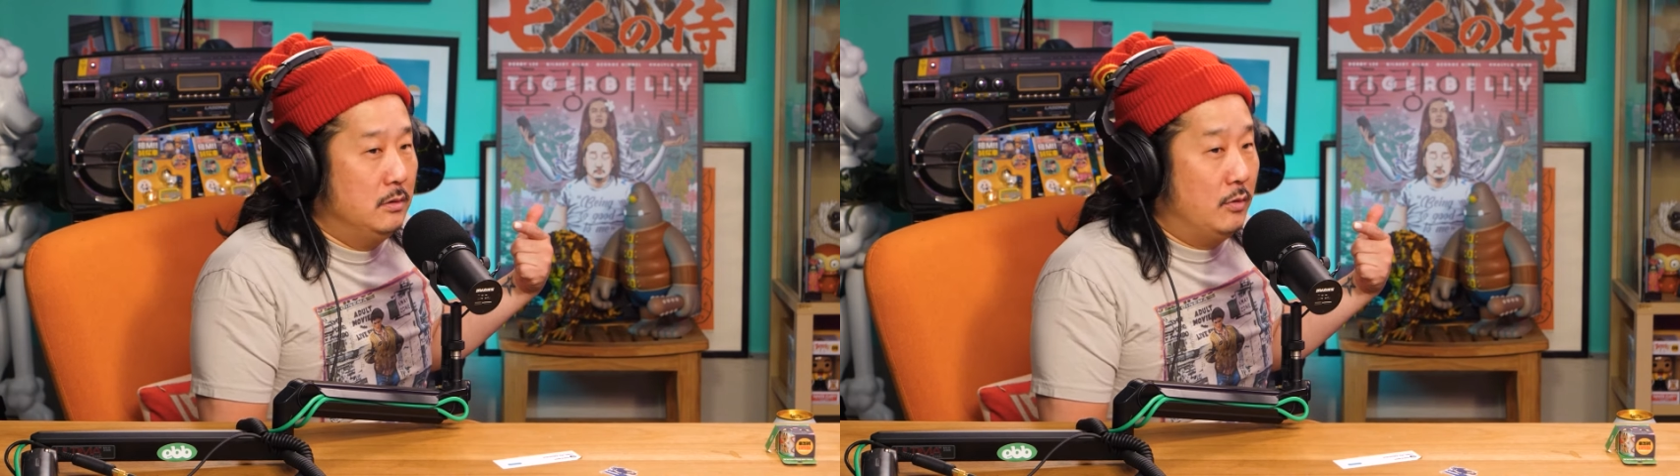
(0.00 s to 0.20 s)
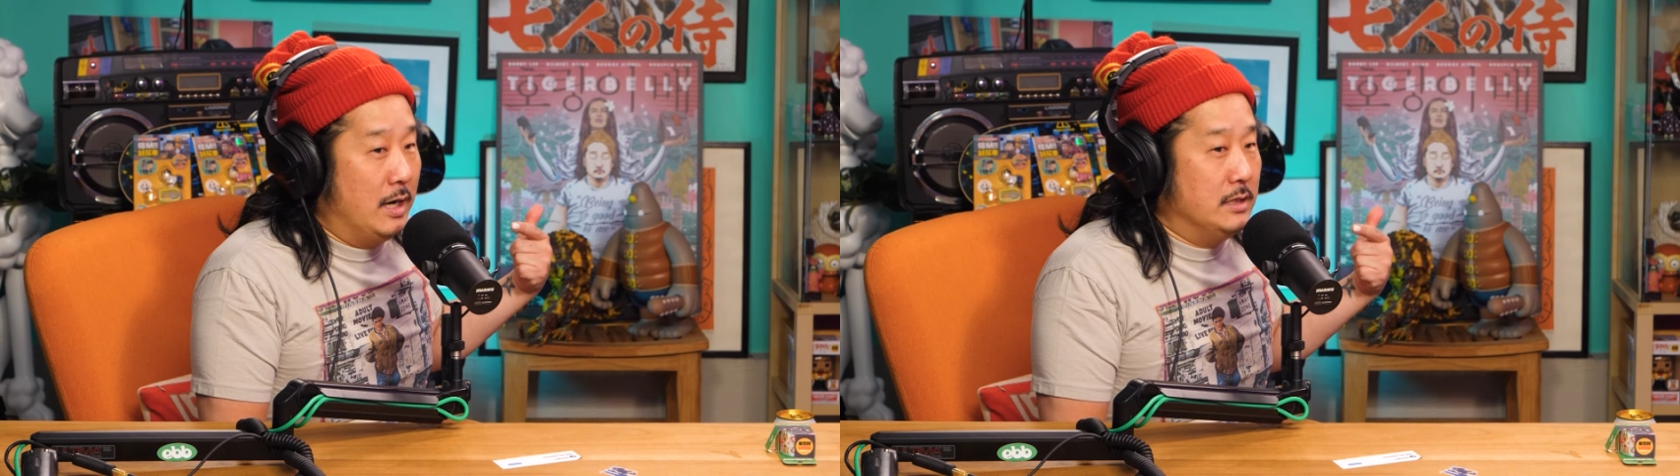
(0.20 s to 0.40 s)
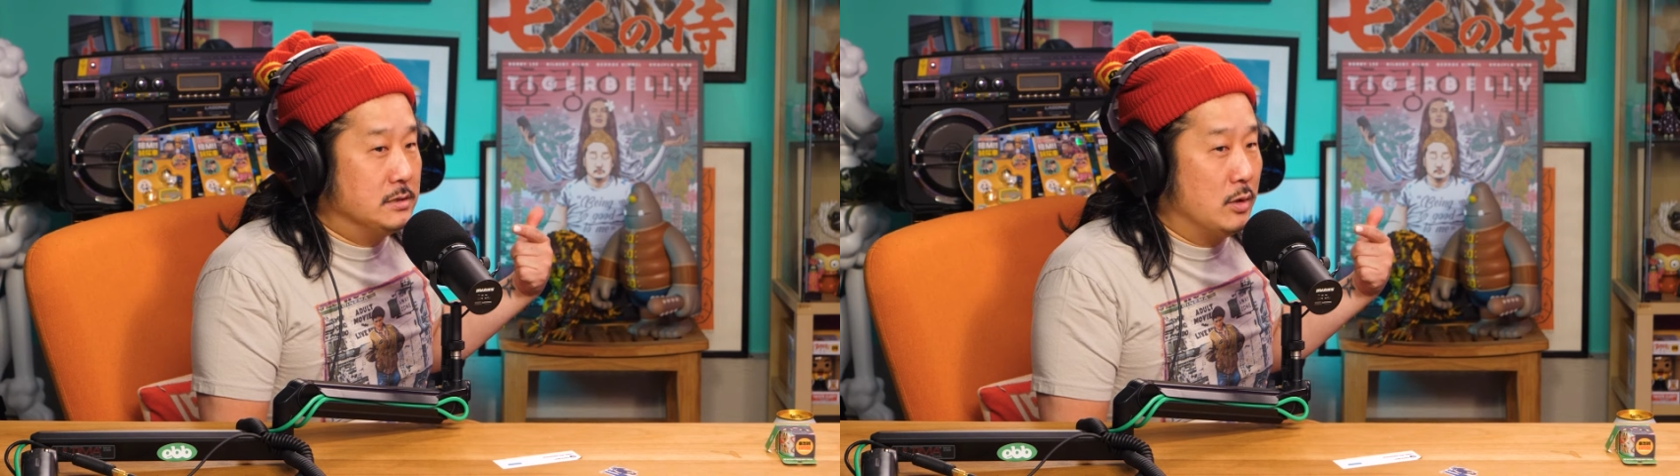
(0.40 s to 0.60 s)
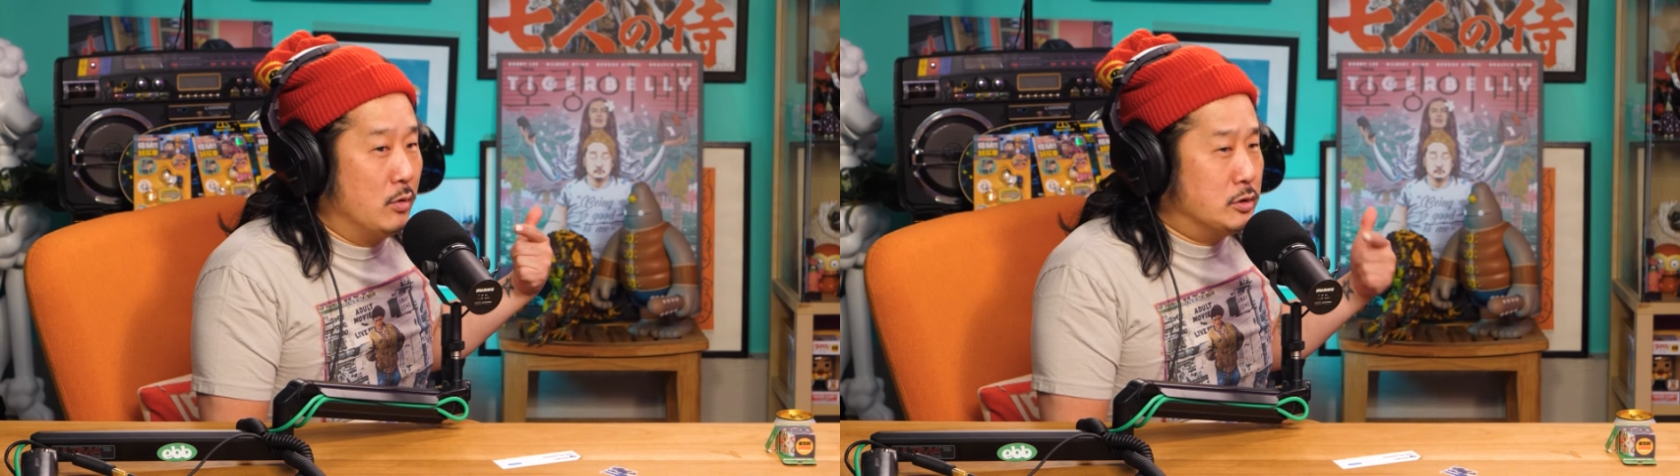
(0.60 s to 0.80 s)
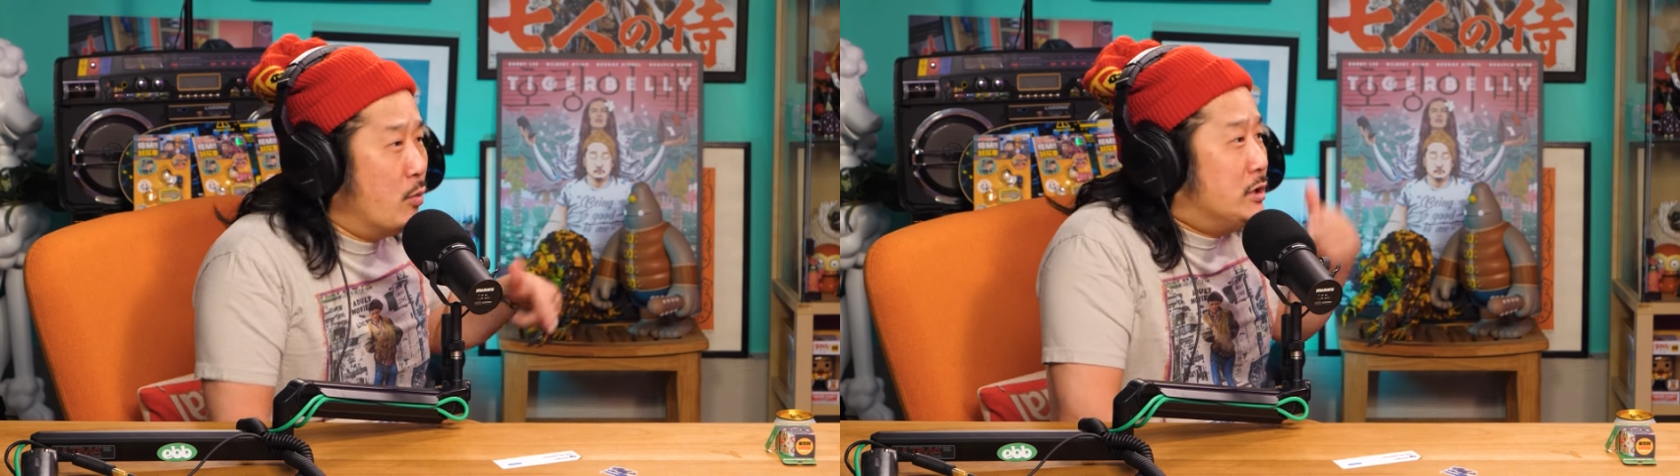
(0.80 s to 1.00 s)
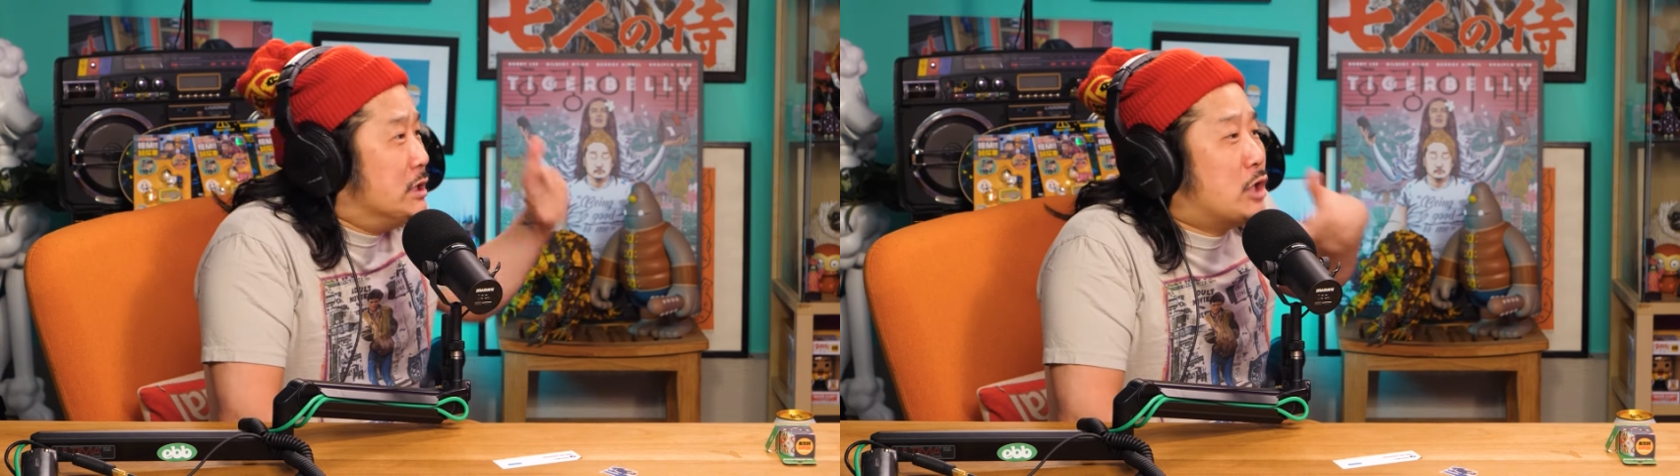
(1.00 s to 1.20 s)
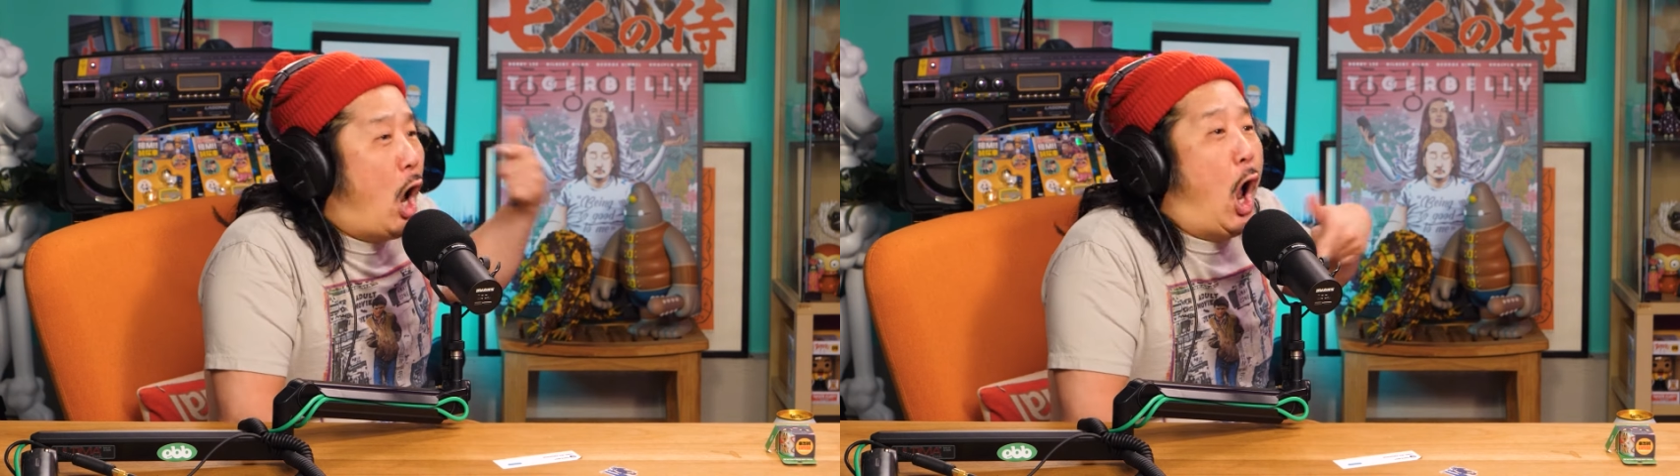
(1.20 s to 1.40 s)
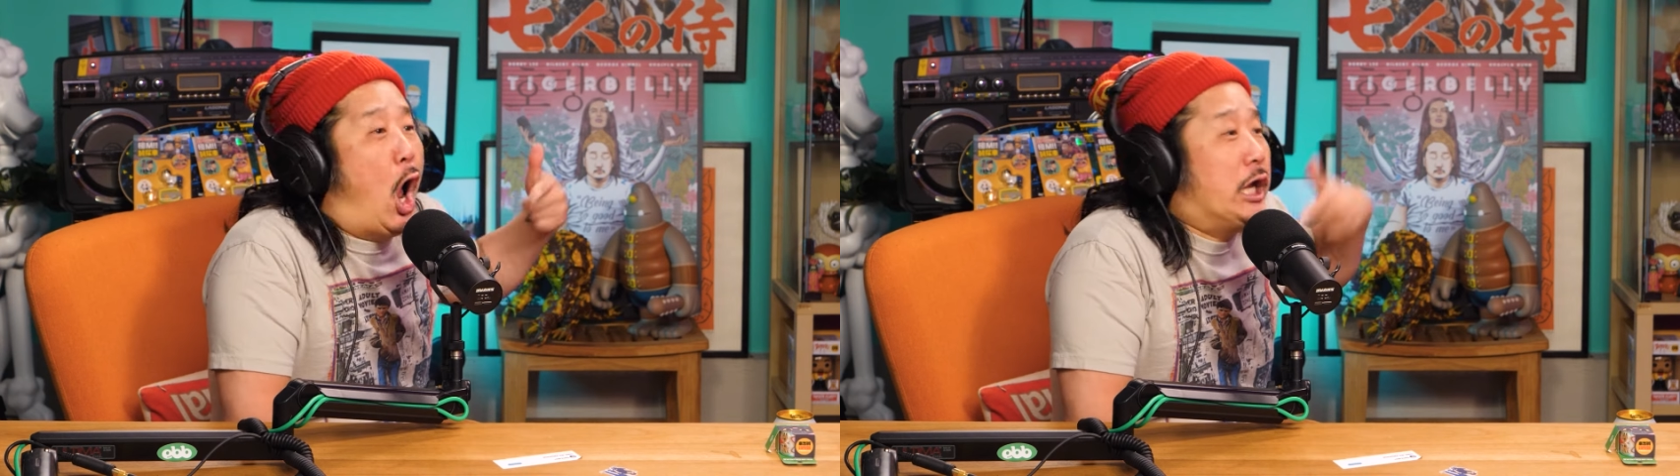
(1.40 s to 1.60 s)
right? So so we're just
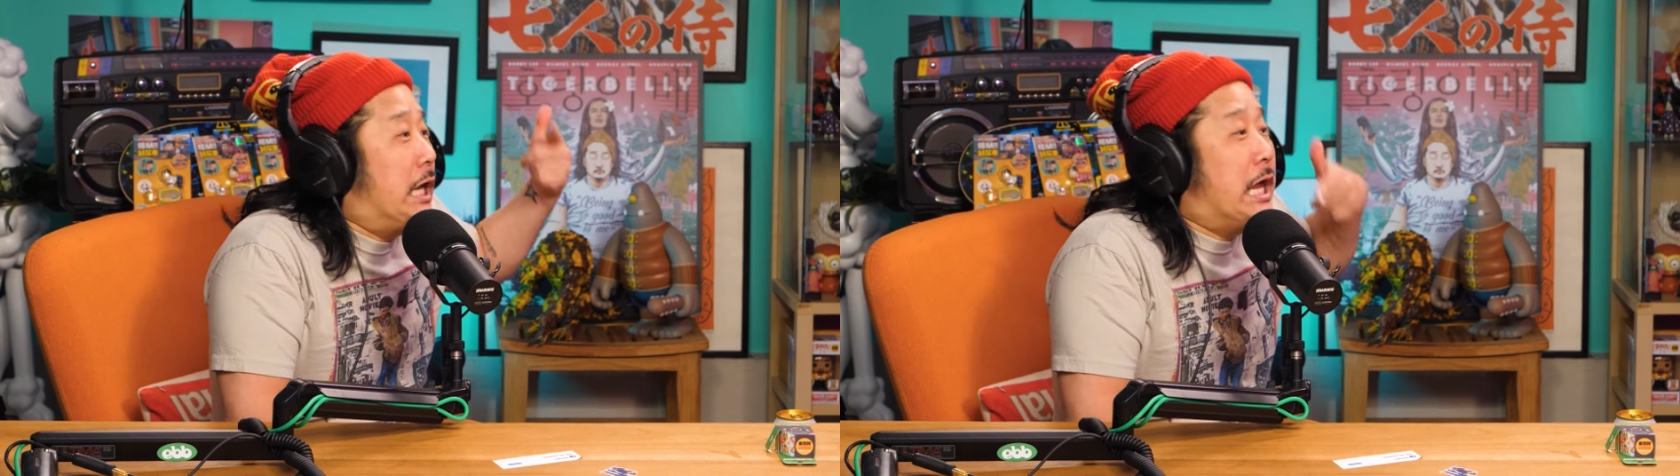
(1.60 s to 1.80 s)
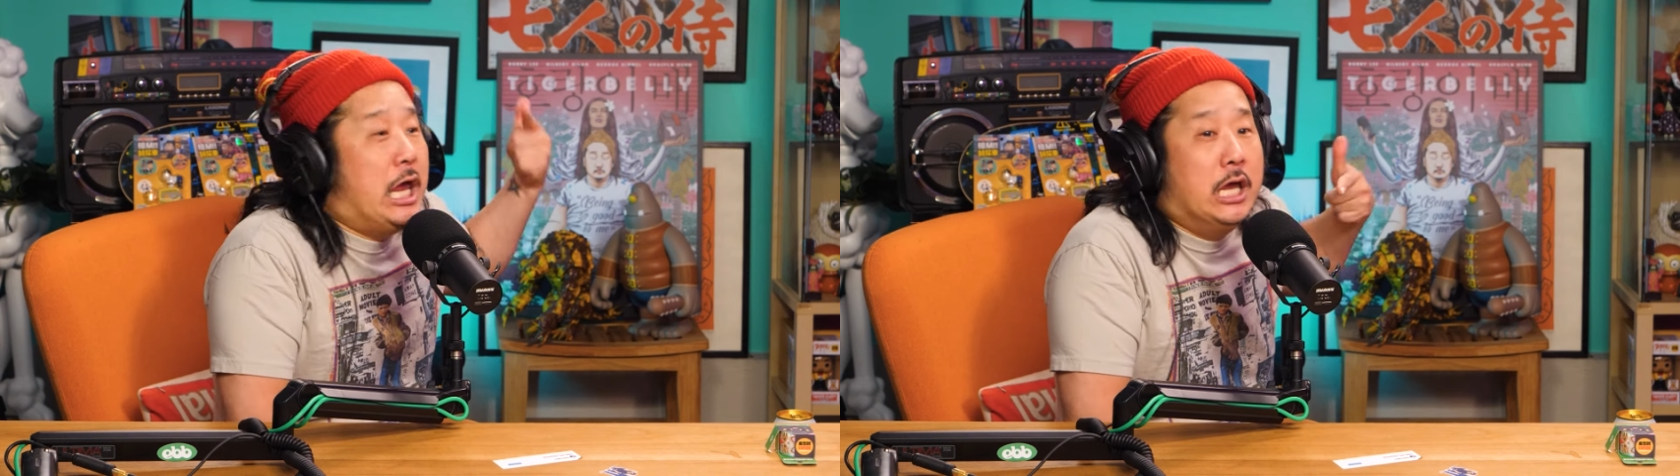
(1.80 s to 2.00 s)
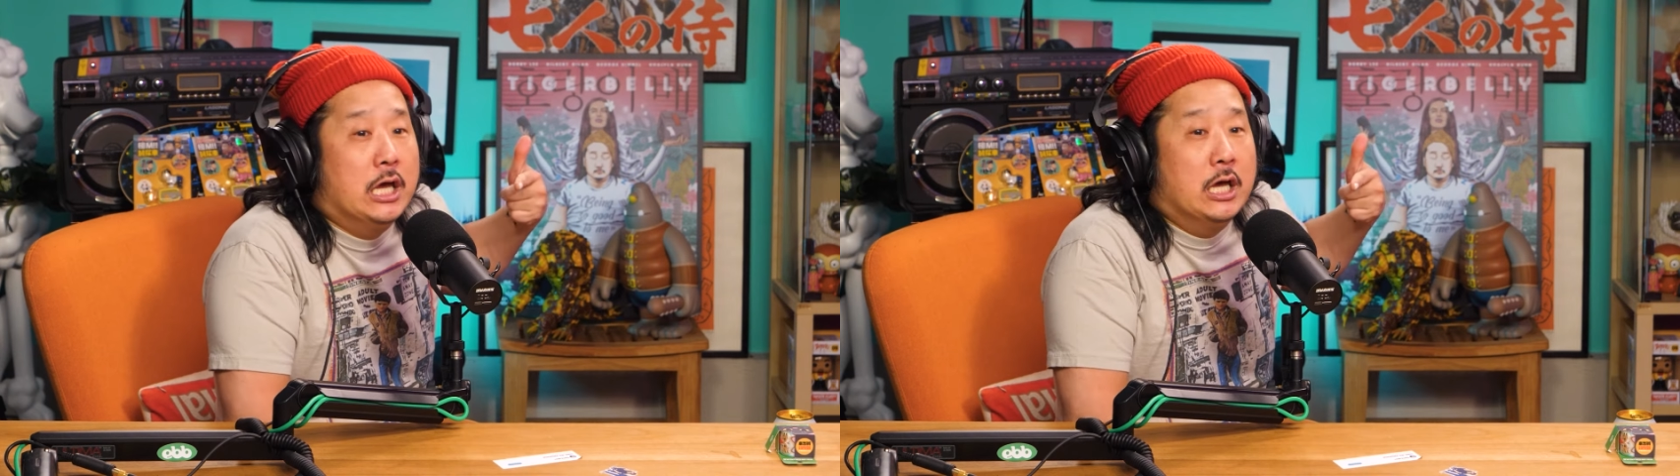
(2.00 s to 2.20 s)
hawking